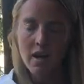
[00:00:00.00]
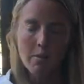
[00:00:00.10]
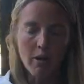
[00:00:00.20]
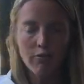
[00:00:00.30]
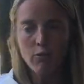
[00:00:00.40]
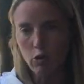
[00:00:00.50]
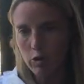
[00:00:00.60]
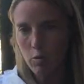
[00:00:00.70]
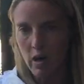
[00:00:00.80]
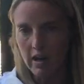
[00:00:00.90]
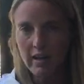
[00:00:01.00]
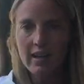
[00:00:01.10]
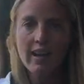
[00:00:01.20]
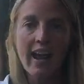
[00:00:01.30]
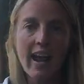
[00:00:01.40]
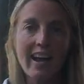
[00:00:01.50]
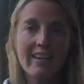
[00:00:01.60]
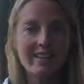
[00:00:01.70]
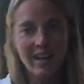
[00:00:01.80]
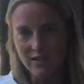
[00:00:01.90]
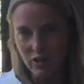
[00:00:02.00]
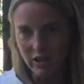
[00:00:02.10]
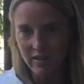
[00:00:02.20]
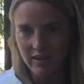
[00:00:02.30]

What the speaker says: about 4 to 1, and it tastes good.